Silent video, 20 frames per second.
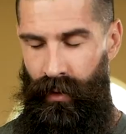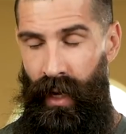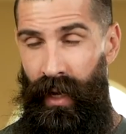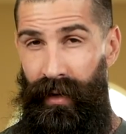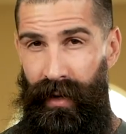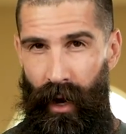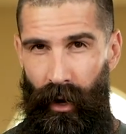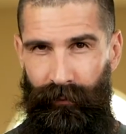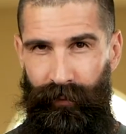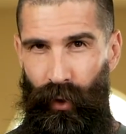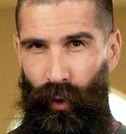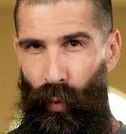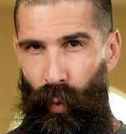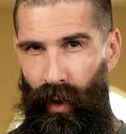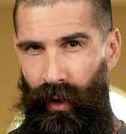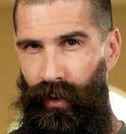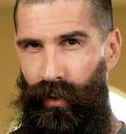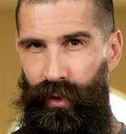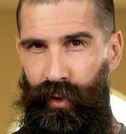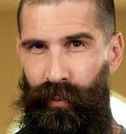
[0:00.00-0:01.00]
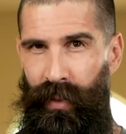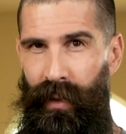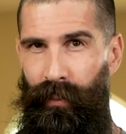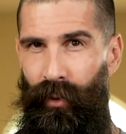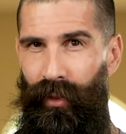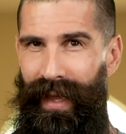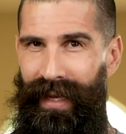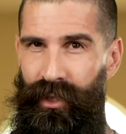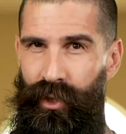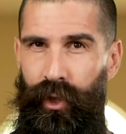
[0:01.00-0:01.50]
Now, if you're one of those
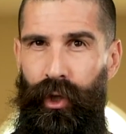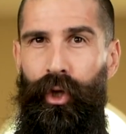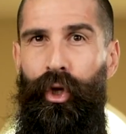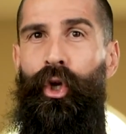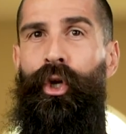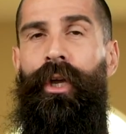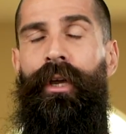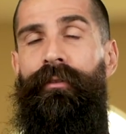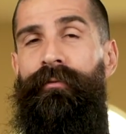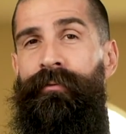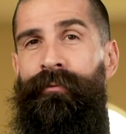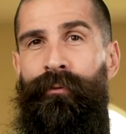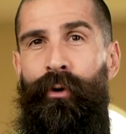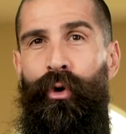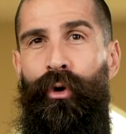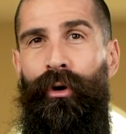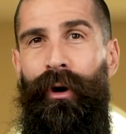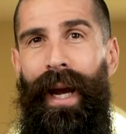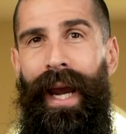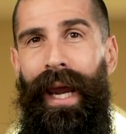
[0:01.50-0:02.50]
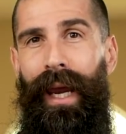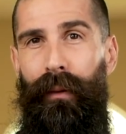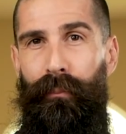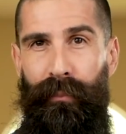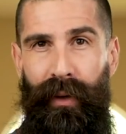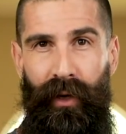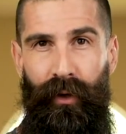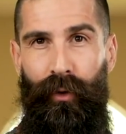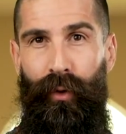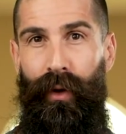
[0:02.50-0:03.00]
people that's looking for a
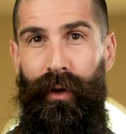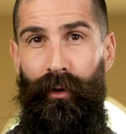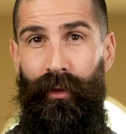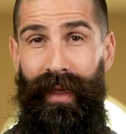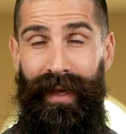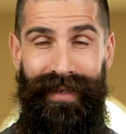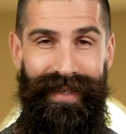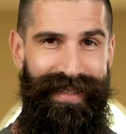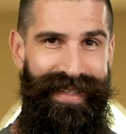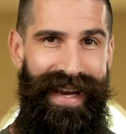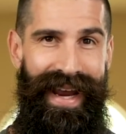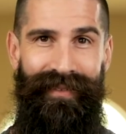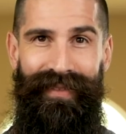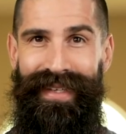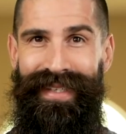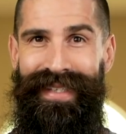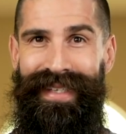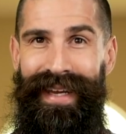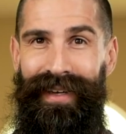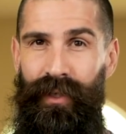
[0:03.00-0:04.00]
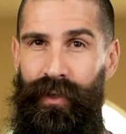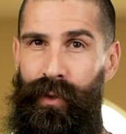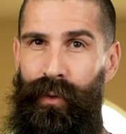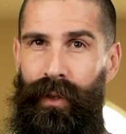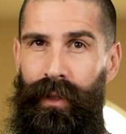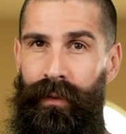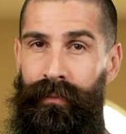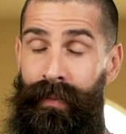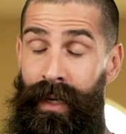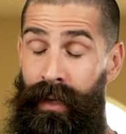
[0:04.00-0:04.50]
beard oil that doesn't have a scent to
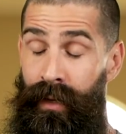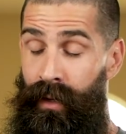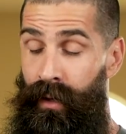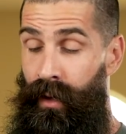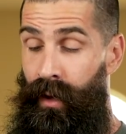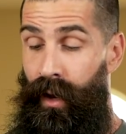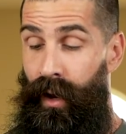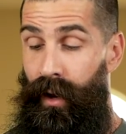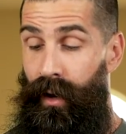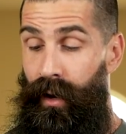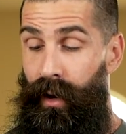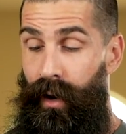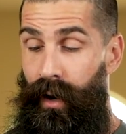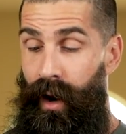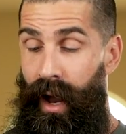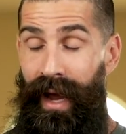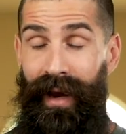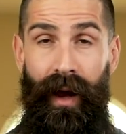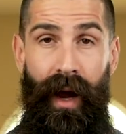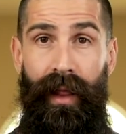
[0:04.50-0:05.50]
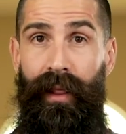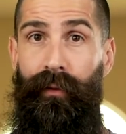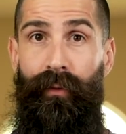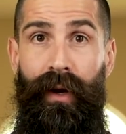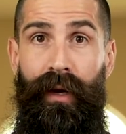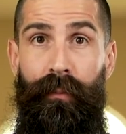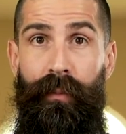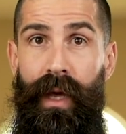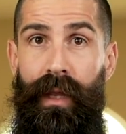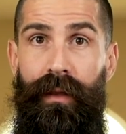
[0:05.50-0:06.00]
it, I highly
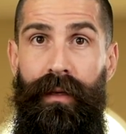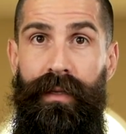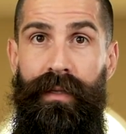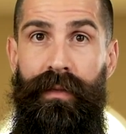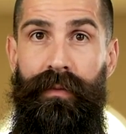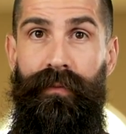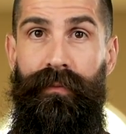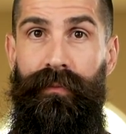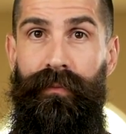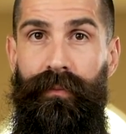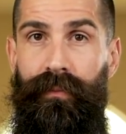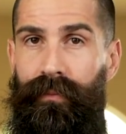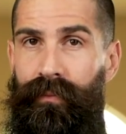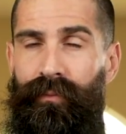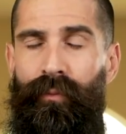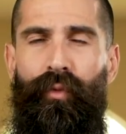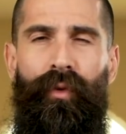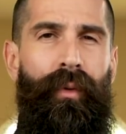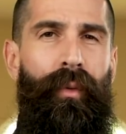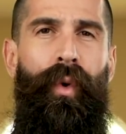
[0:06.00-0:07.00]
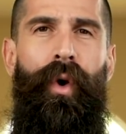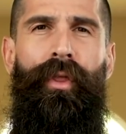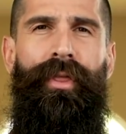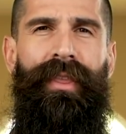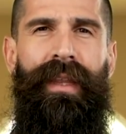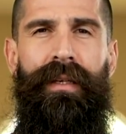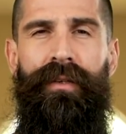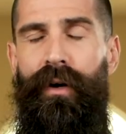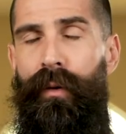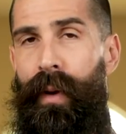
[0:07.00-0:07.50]
recommend this. Well,
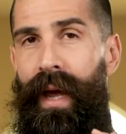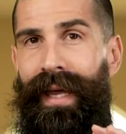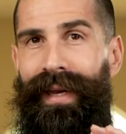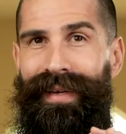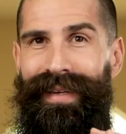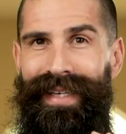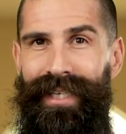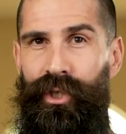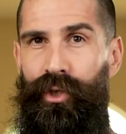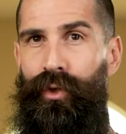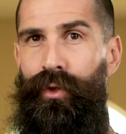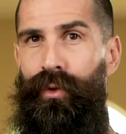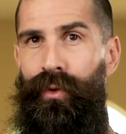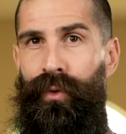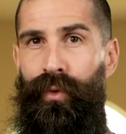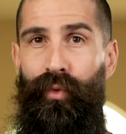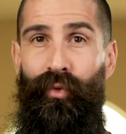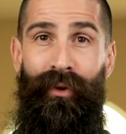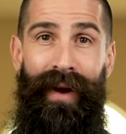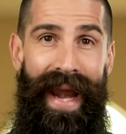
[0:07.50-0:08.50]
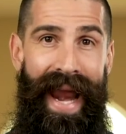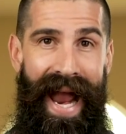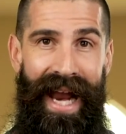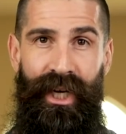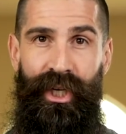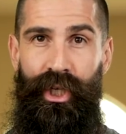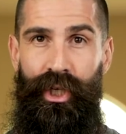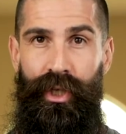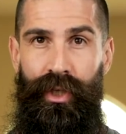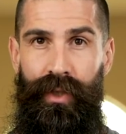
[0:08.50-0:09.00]
these are my initial
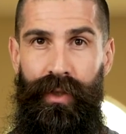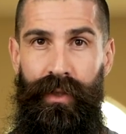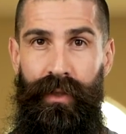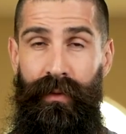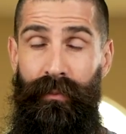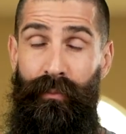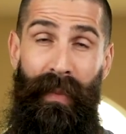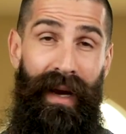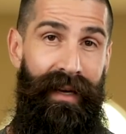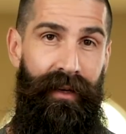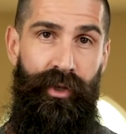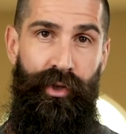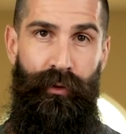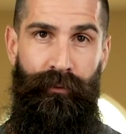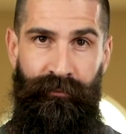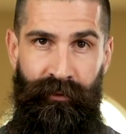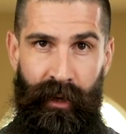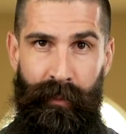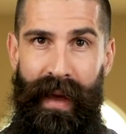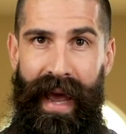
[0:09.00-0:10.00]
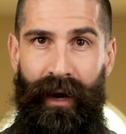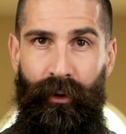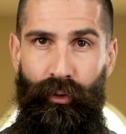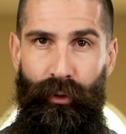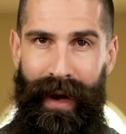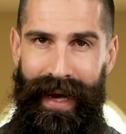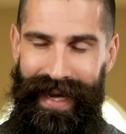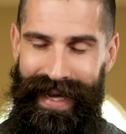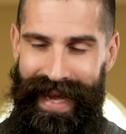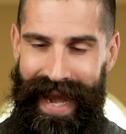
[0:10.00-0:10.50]
reactions, my initial feedback
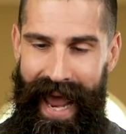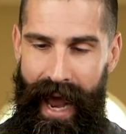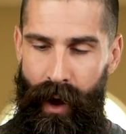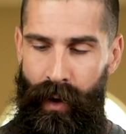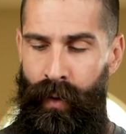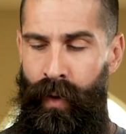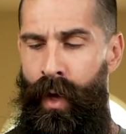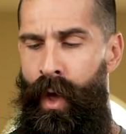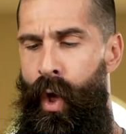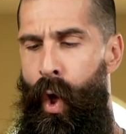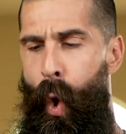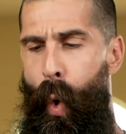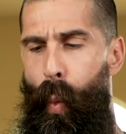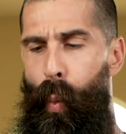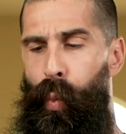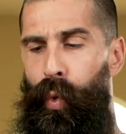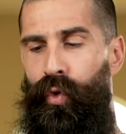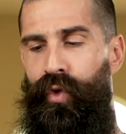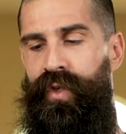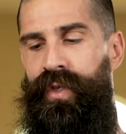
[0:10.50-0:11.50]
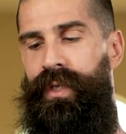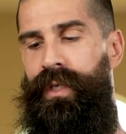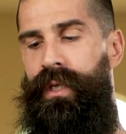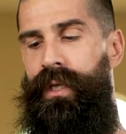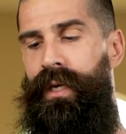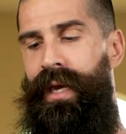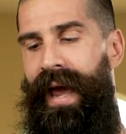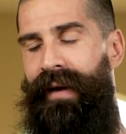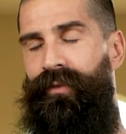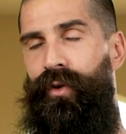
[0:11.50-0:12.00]
right now. We'll
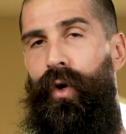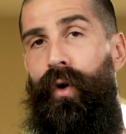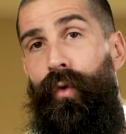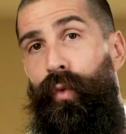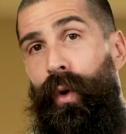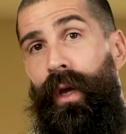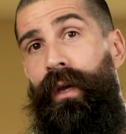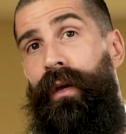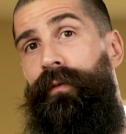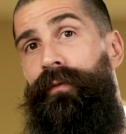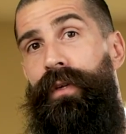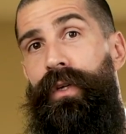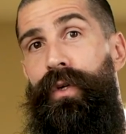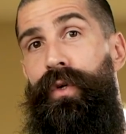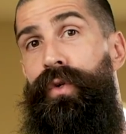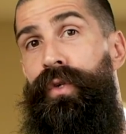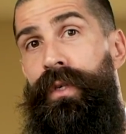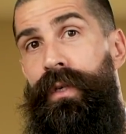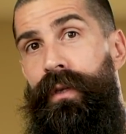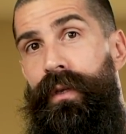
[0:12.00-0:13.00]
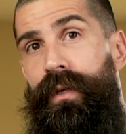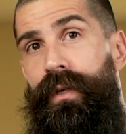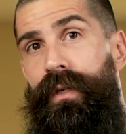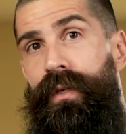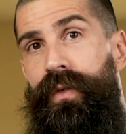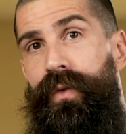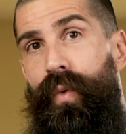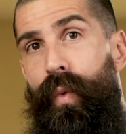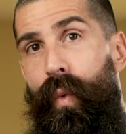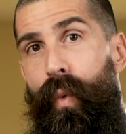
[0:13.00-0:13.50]
see after a week of using
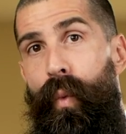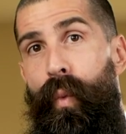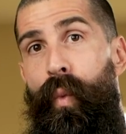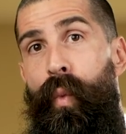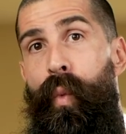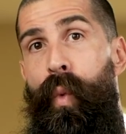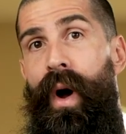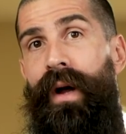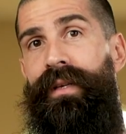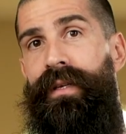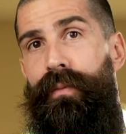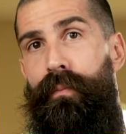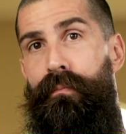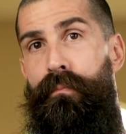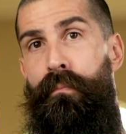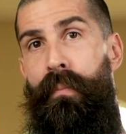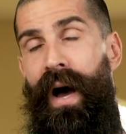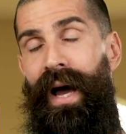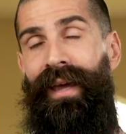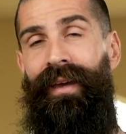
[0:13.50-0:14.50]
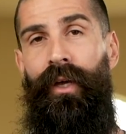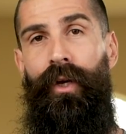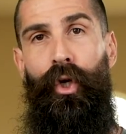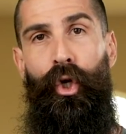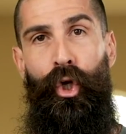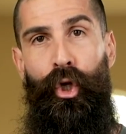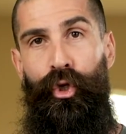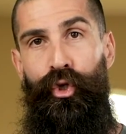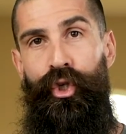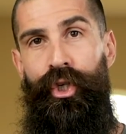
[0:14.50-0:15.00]
this what my
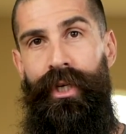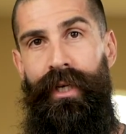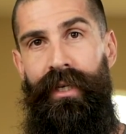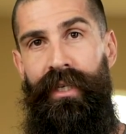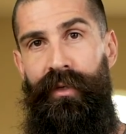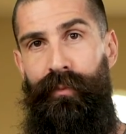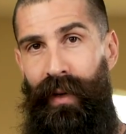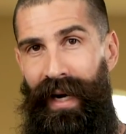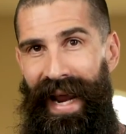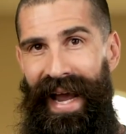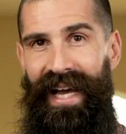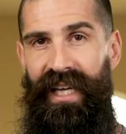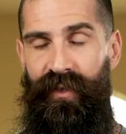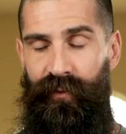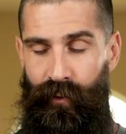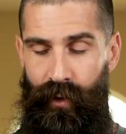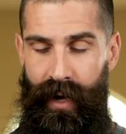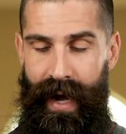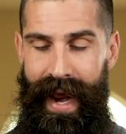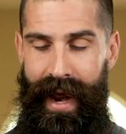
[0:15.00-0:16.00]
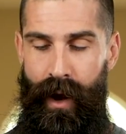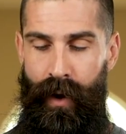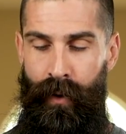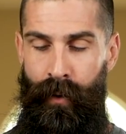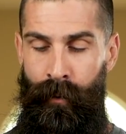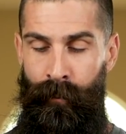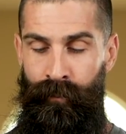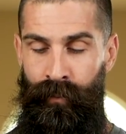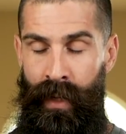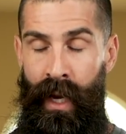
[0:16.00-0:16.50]
conclusion is, but as for
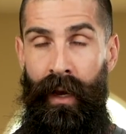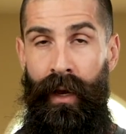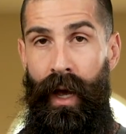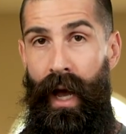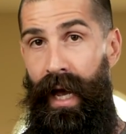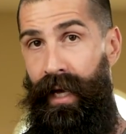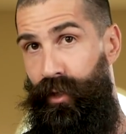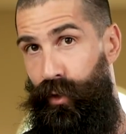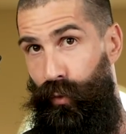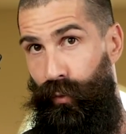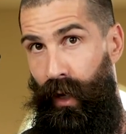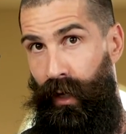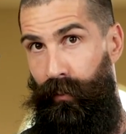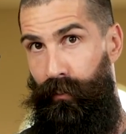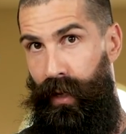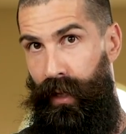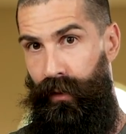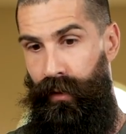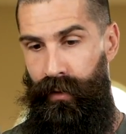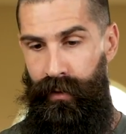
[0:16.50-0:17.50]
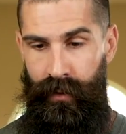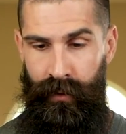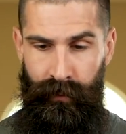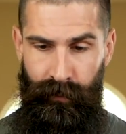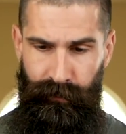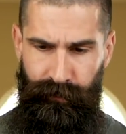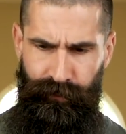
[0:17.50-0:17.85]
now, I do recommend this.